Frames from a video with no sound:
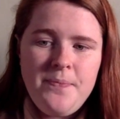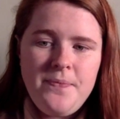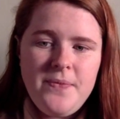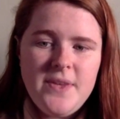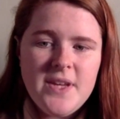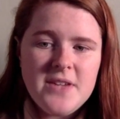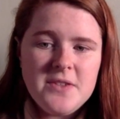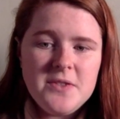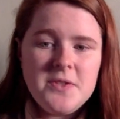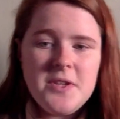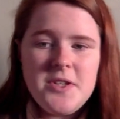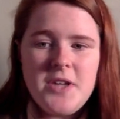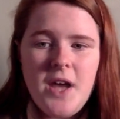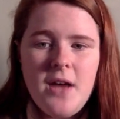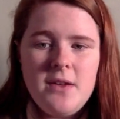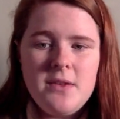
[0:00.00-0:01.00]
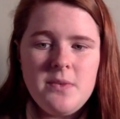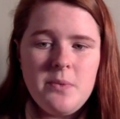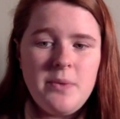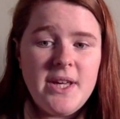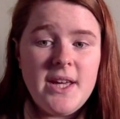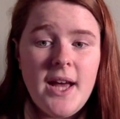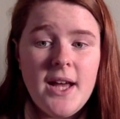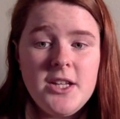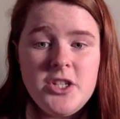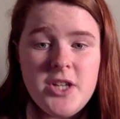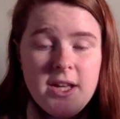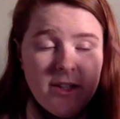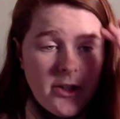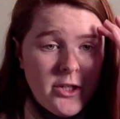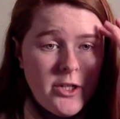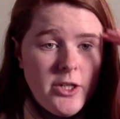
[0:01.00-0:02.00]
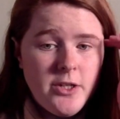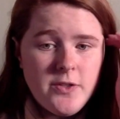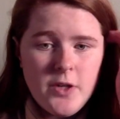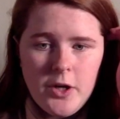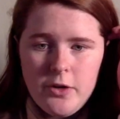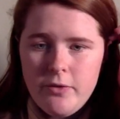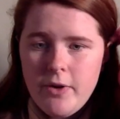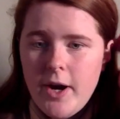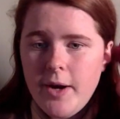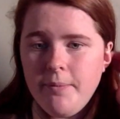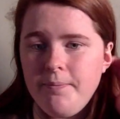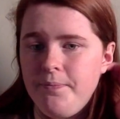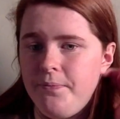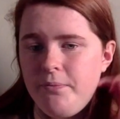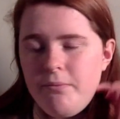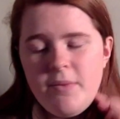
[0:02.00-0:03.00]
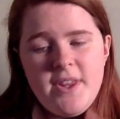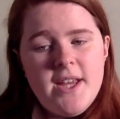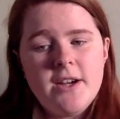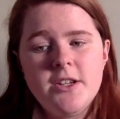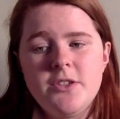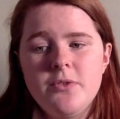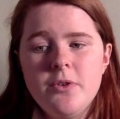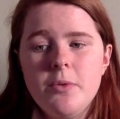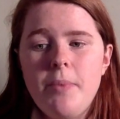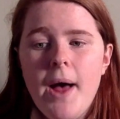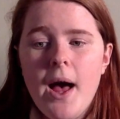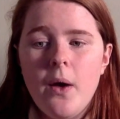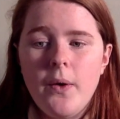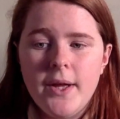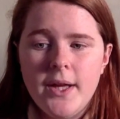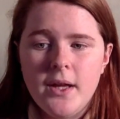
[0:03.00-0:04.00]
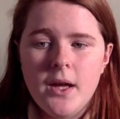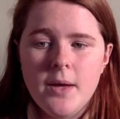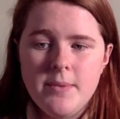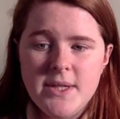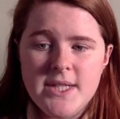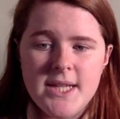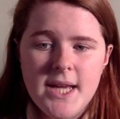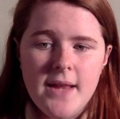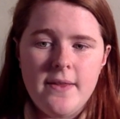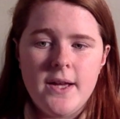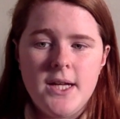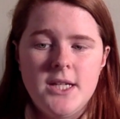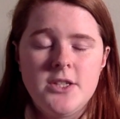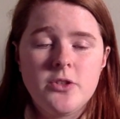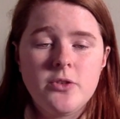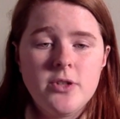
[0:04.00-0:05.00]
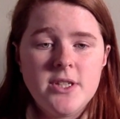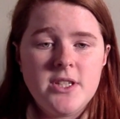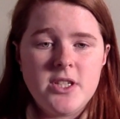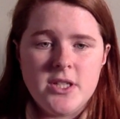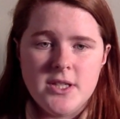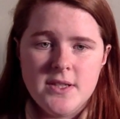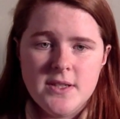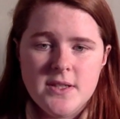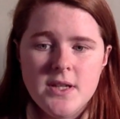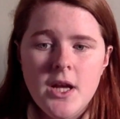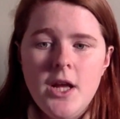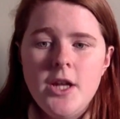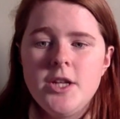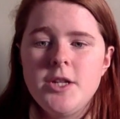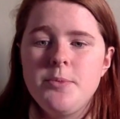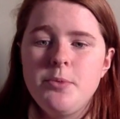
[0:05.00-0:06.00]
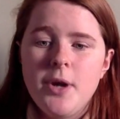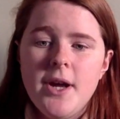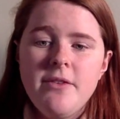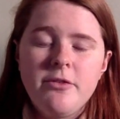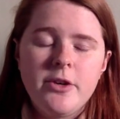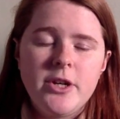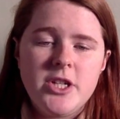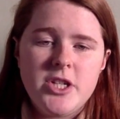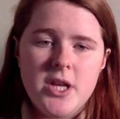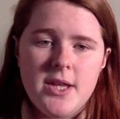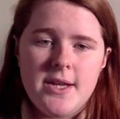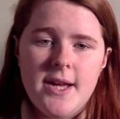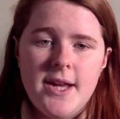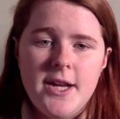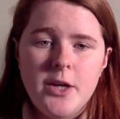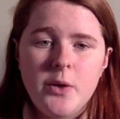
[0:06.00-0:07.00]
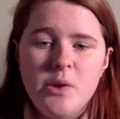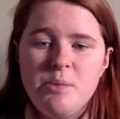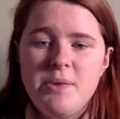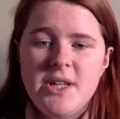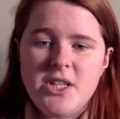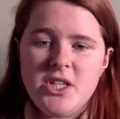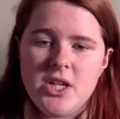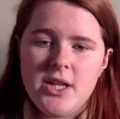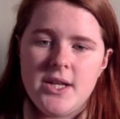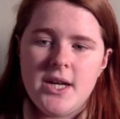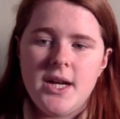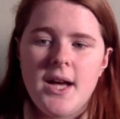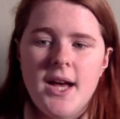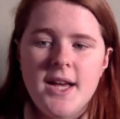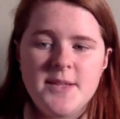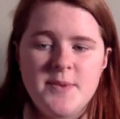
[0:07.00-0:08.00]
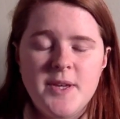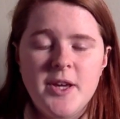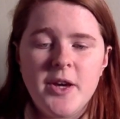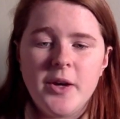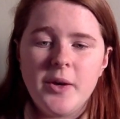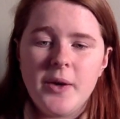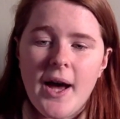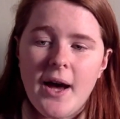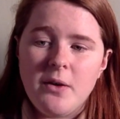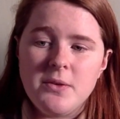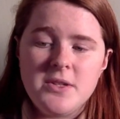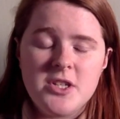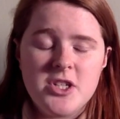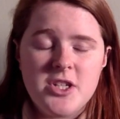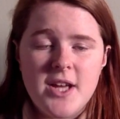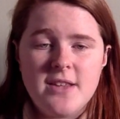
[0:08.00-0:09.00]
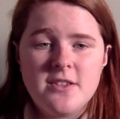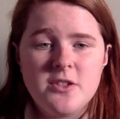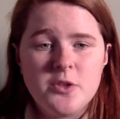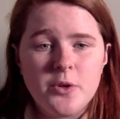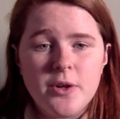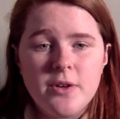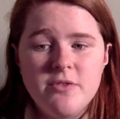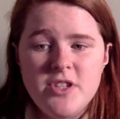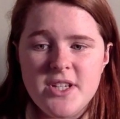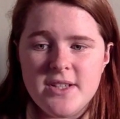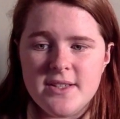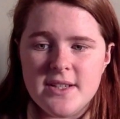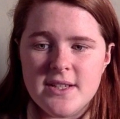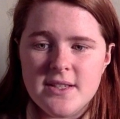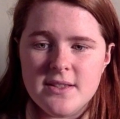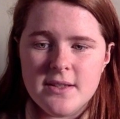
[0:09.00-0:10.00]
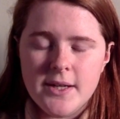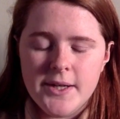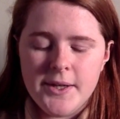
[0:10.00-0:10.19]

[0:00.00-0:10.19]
There's also times when we can share the good news on our own, but there is real power in coming together as Christians to pray for each other and equip each other as we go out to share the story of Jesus.